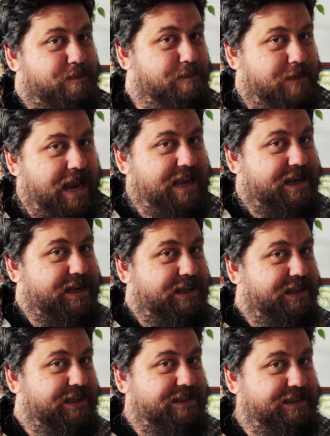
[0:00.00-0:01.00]

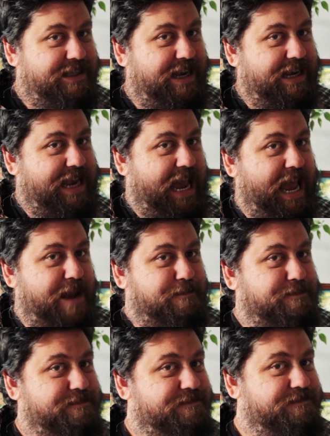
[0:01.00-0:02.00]
Making a game.